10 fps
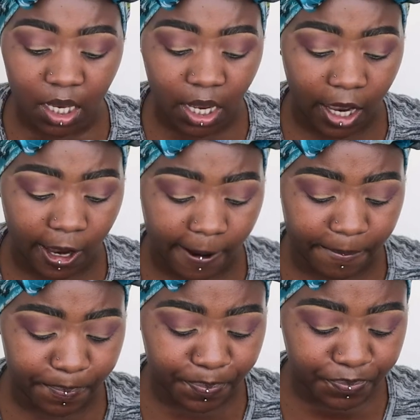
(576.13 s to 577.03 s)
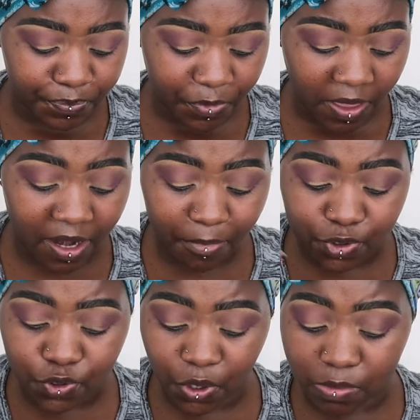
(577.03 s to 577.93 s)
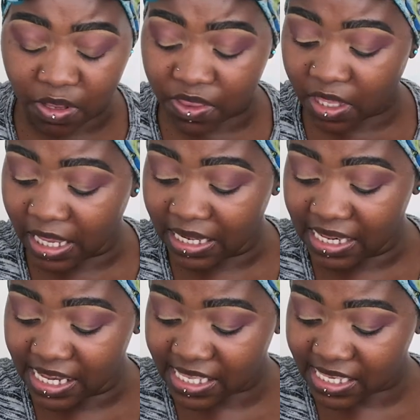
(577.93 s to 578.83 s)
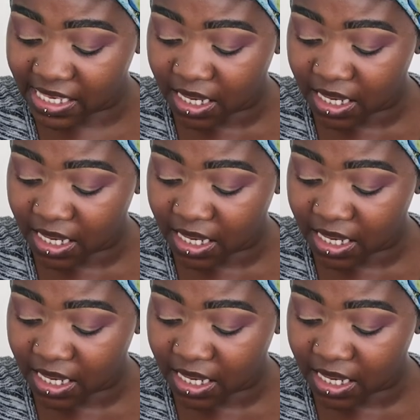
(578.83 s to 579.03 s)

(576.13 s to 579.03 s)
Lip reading: Then I'm going to go in with glitz.